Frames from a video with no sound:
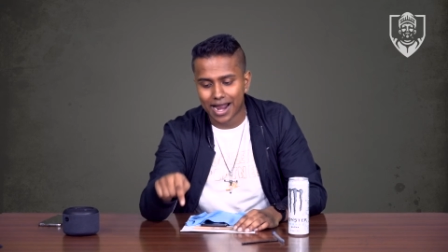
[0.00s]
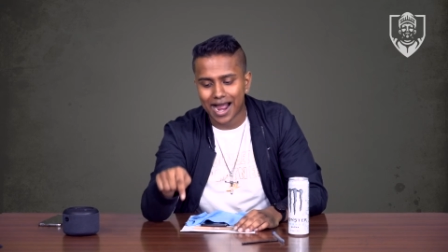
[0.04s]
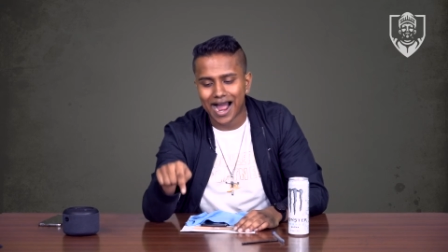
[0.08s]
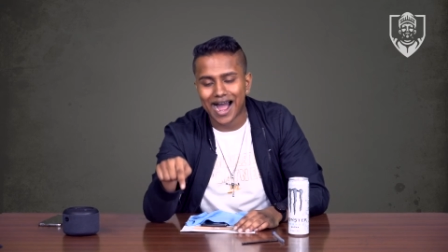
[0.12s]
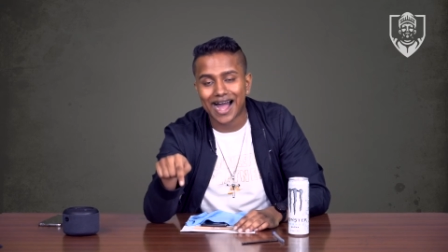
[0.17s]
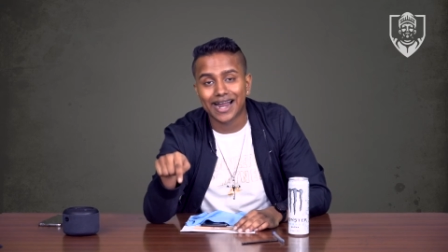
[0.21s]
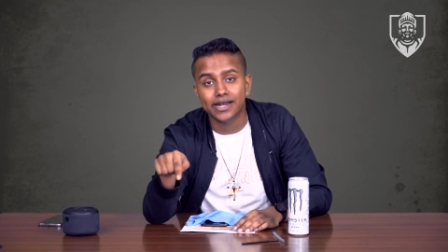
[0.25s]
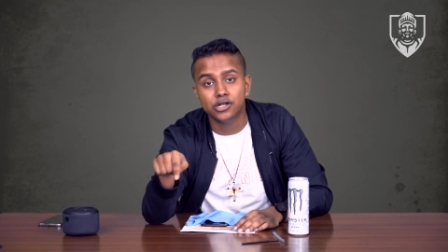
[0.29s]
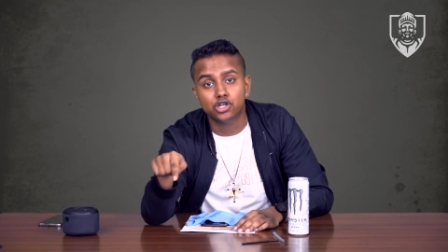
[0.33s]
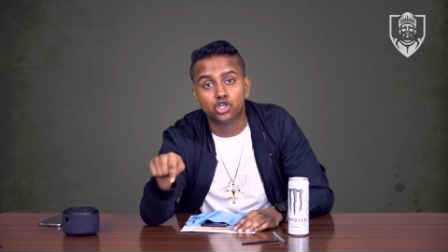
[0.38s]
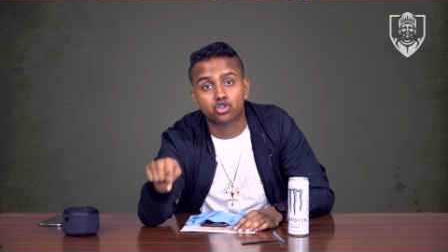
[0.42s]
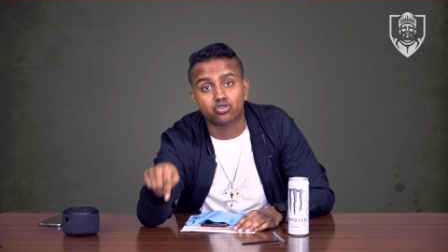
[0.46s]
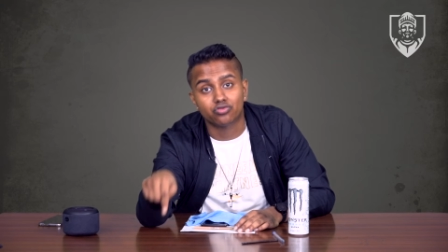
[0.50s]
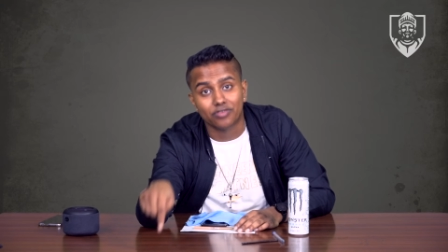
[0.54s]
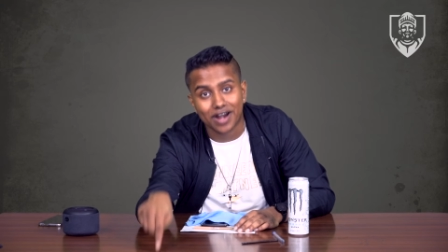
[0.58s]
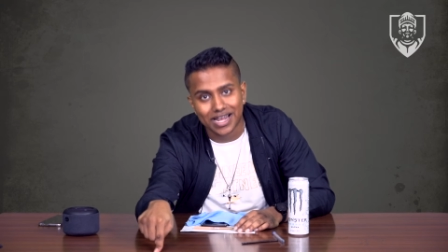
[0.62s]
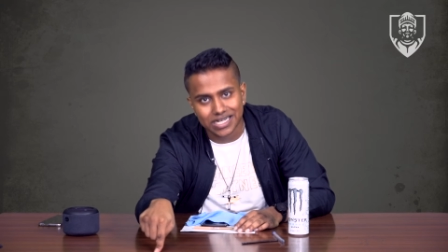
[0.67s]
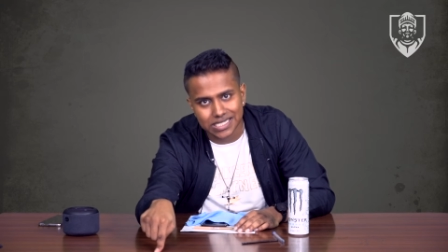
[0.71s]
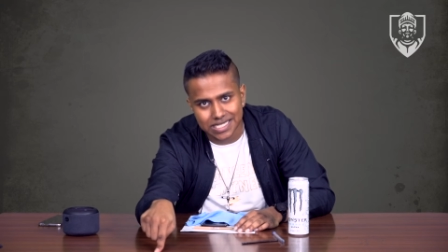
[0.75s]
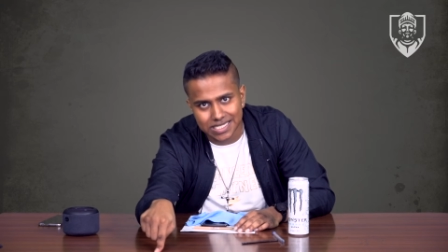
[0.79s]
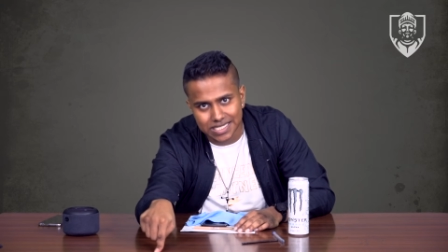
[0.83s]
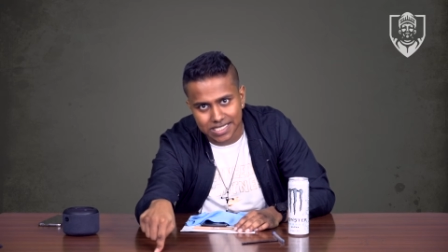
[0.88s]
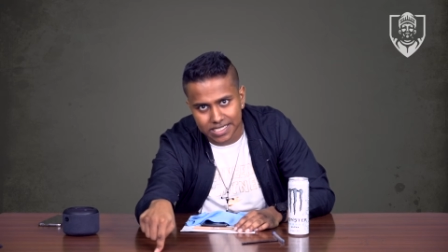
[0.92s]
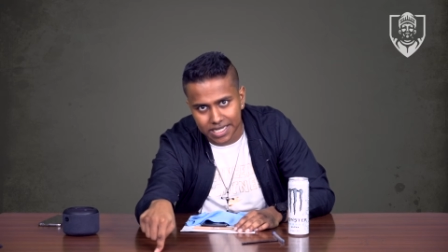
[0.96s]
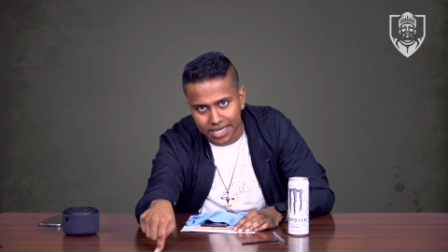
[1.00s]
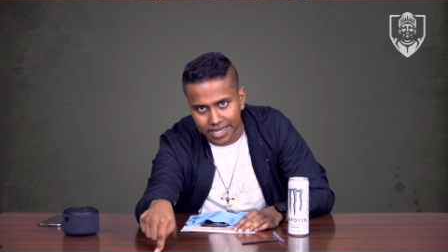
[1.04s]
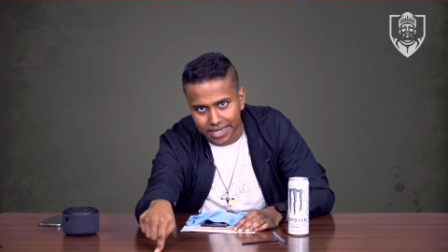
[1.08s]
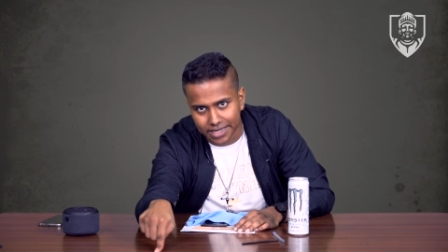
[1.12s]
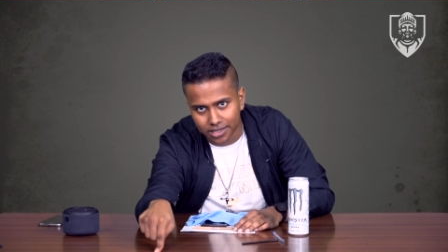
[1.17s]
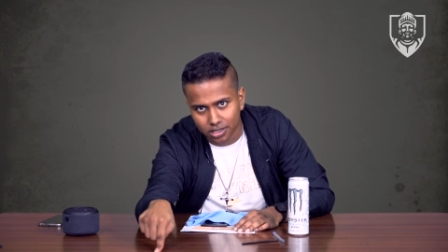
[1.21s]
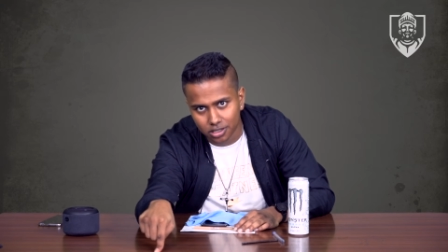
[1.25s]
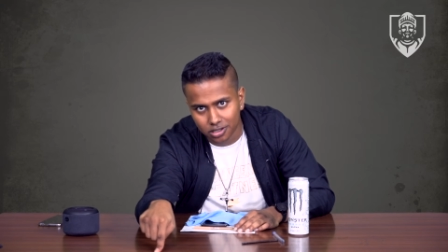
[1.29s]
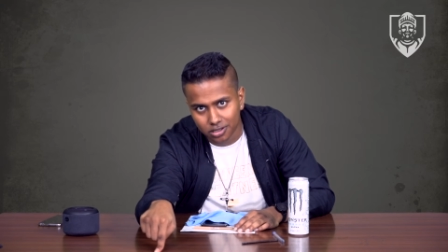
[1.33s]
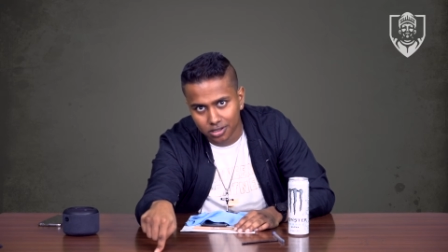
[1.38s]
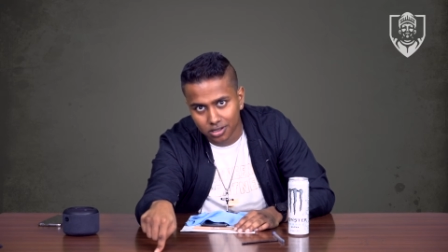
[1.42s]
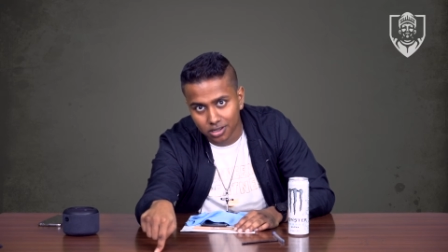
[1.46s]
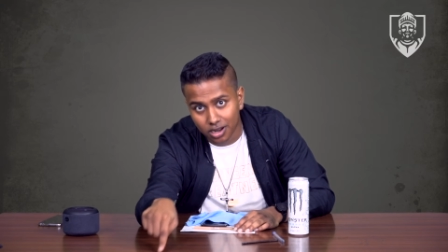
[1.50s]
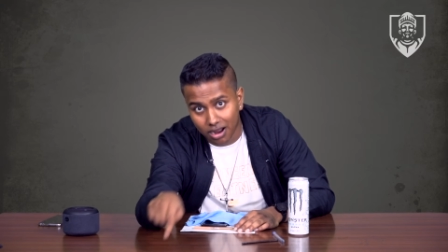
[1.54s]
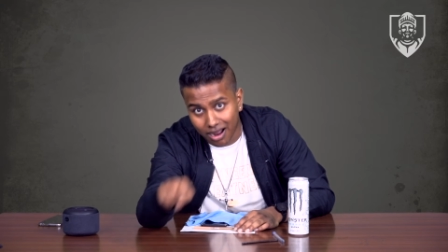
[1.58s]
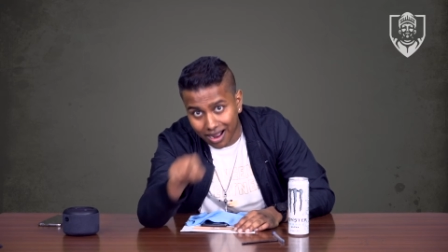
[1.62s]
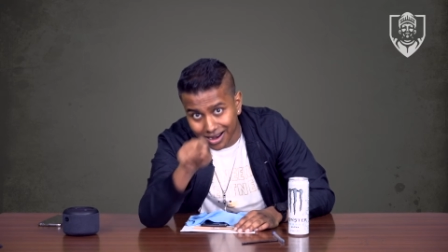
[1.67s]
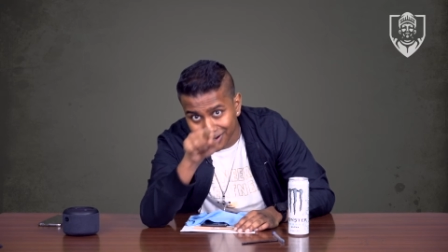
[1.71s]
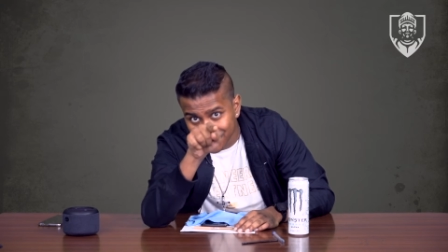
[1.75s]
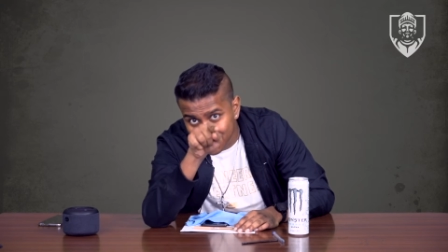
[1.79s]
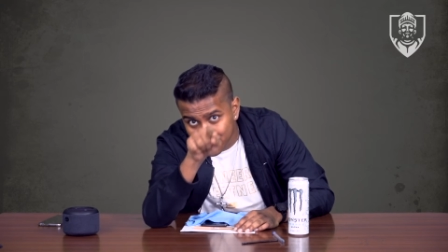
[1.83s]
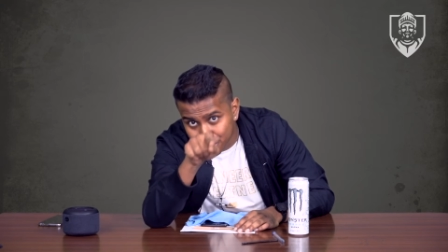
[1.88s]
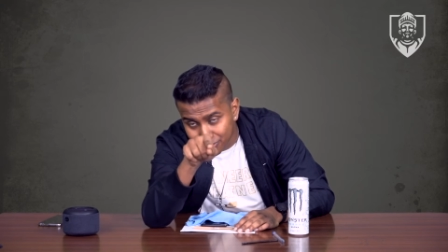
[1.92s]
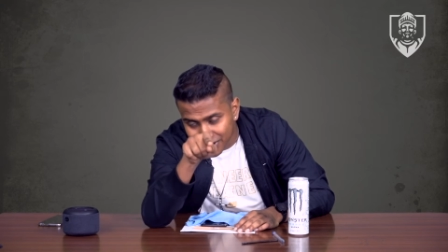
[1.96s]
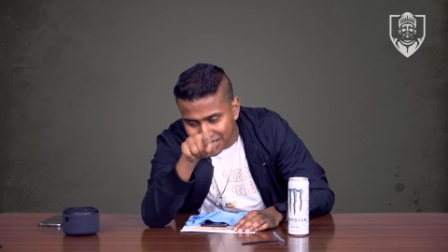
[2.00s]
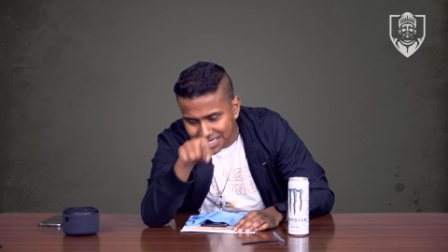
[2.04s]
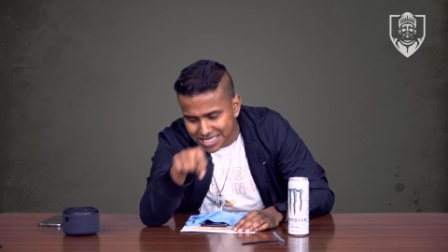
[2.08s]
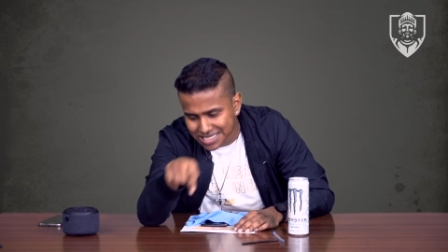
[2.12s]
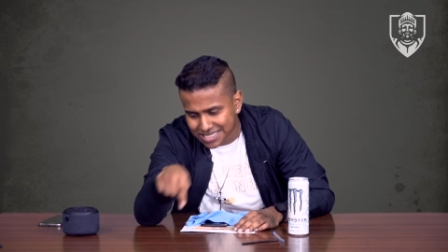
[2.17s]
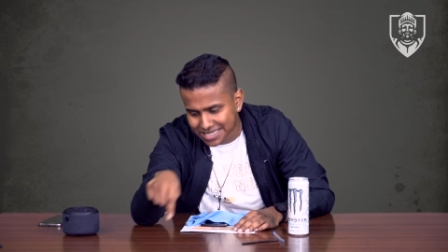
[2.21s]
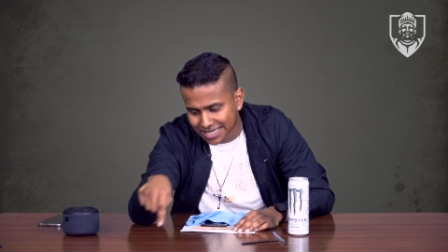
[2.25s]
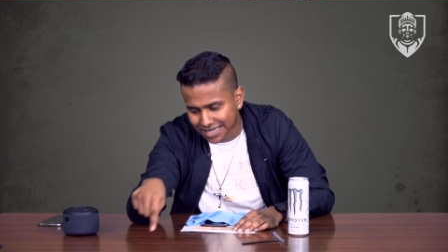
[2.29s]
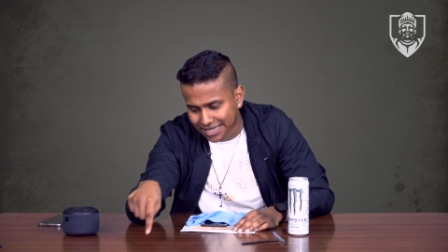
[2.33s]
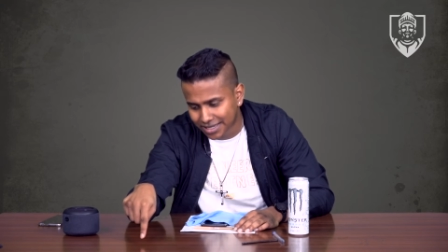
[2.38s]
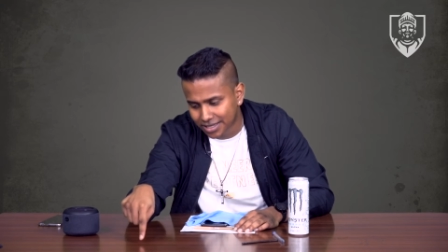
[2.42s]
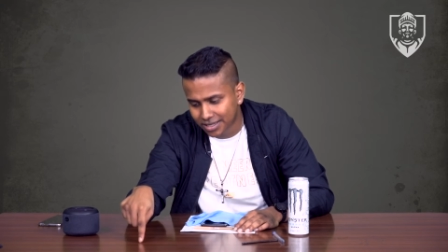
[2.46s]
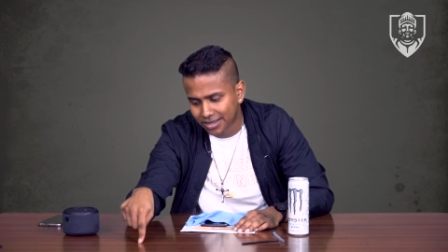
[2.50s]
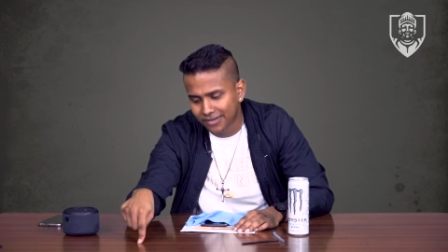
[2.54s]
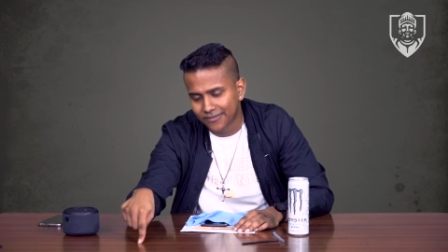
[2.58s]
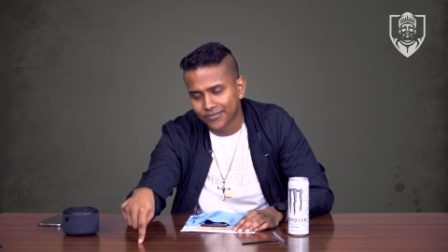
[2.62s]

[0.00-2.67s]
addressing addressing